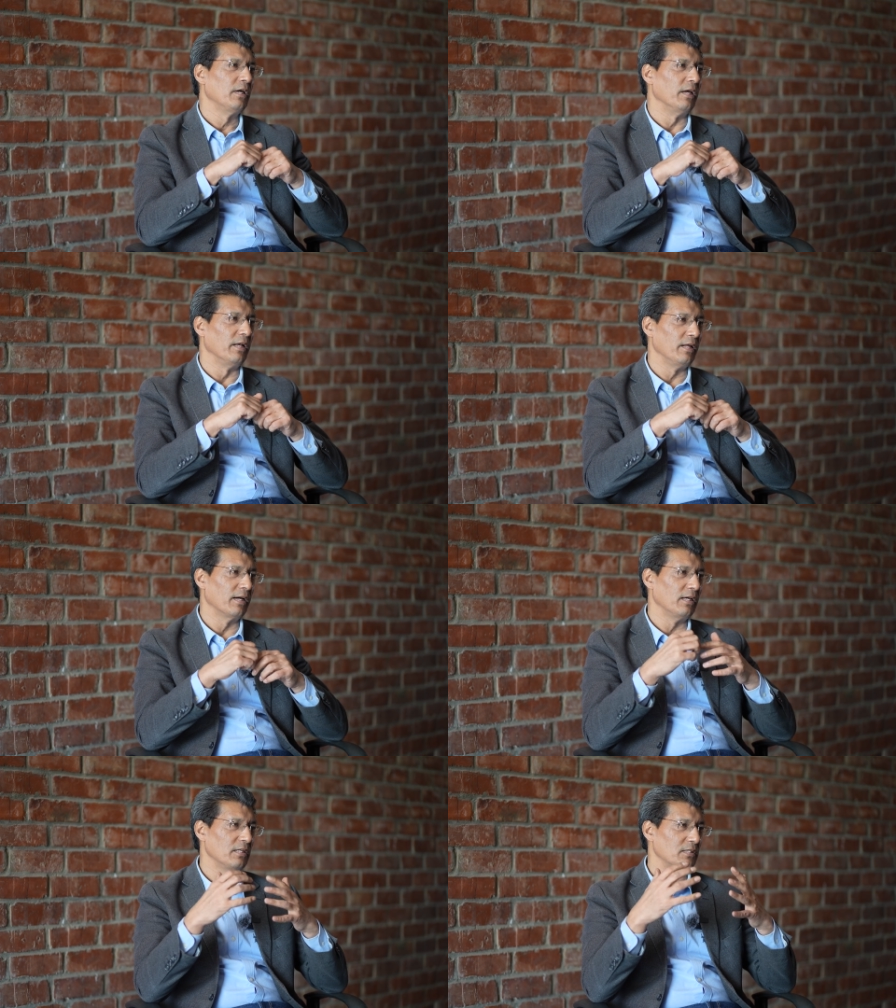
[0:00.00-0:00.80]

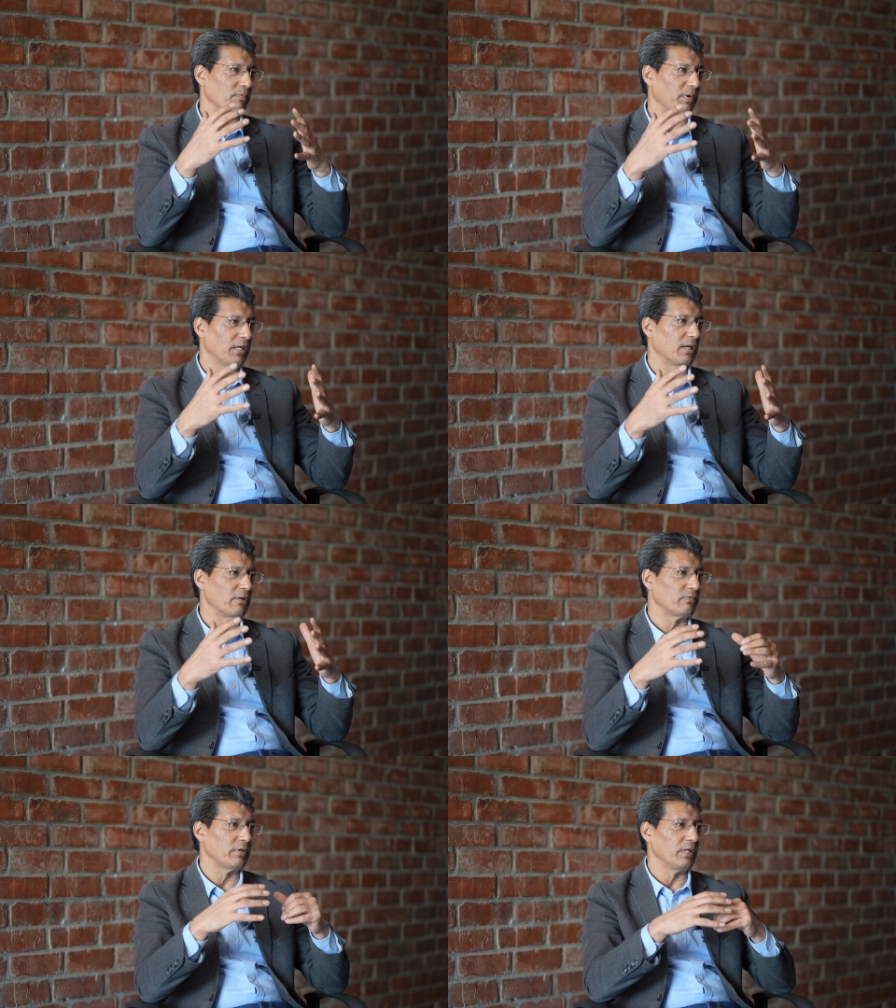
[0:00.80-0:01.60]
India is a big
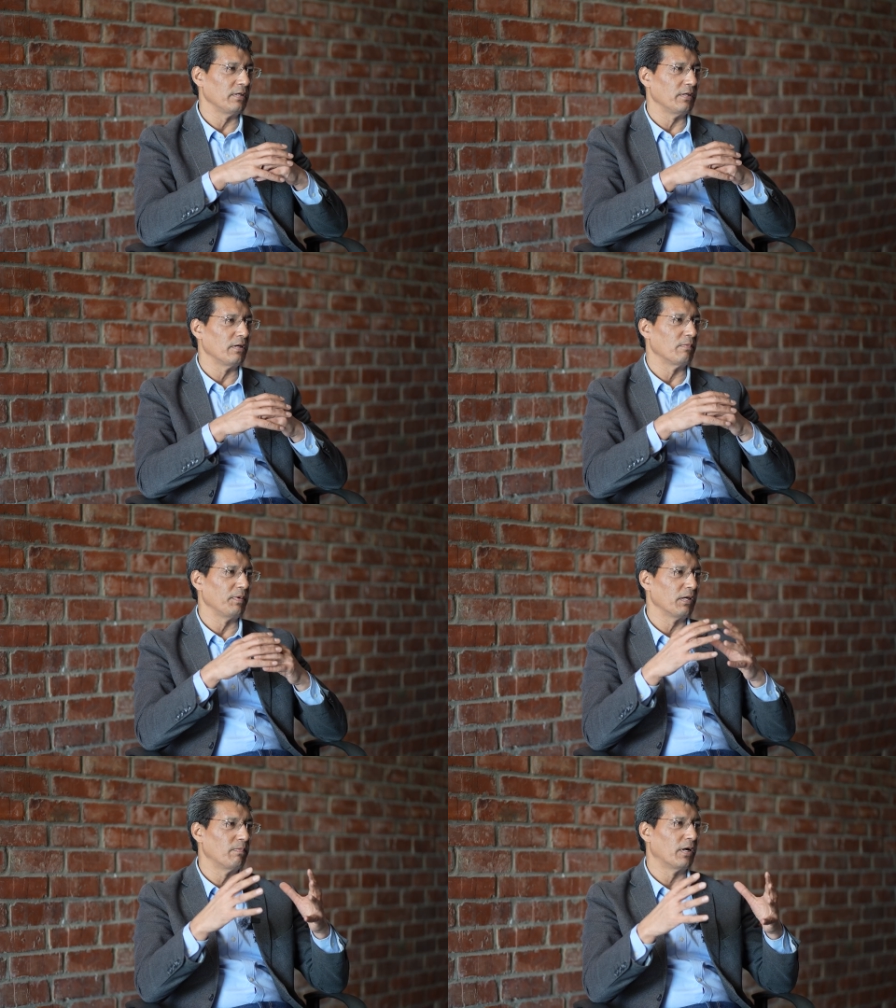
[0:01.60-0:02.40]
country,
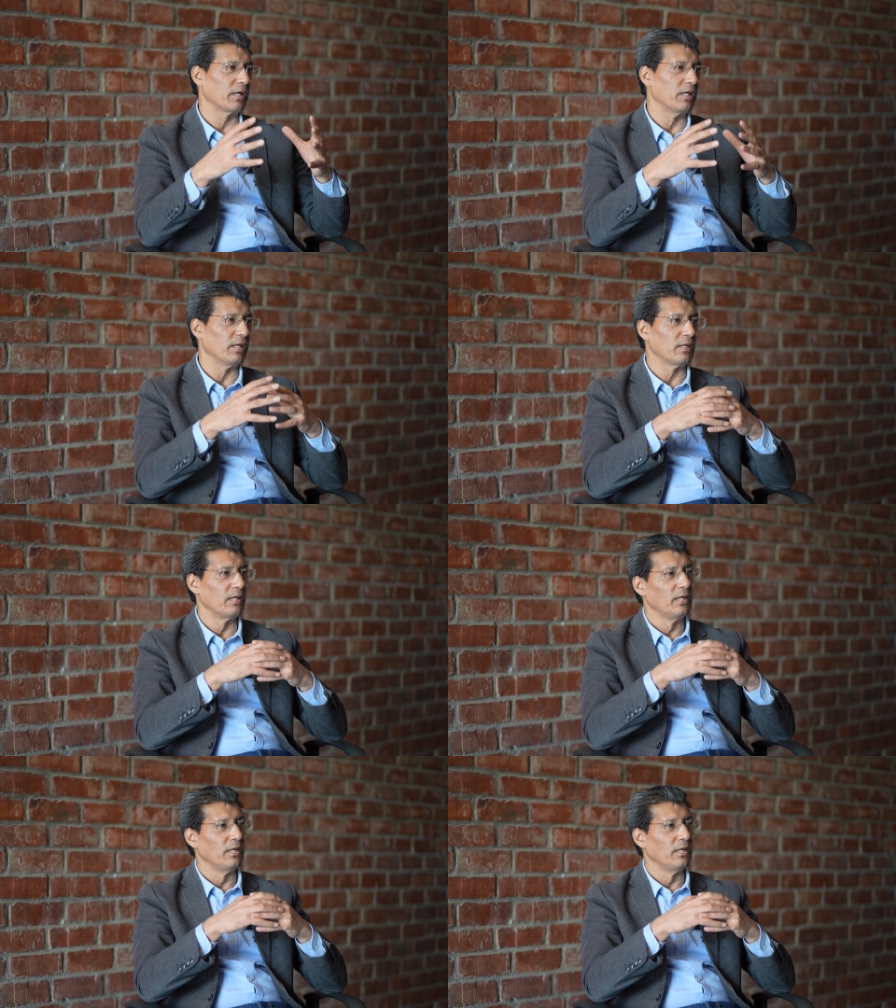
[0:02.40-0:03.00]
big market.